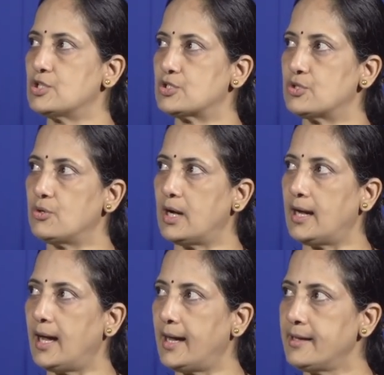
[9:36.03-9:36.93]
So,
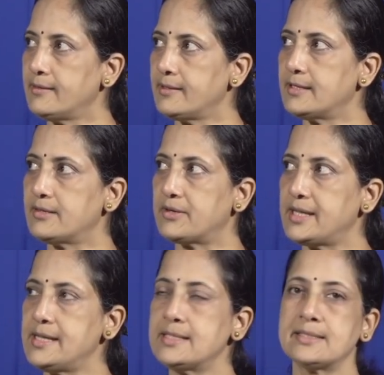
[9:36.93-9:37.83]
a higher
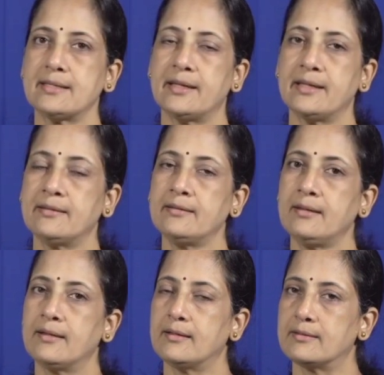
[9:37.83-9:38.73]
increase in
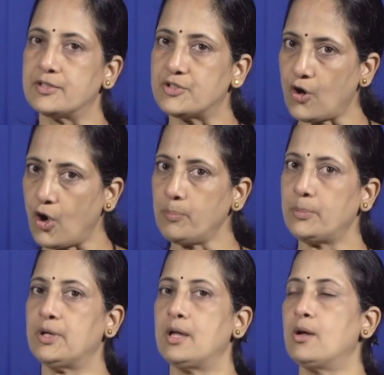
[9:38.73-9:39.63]
the drop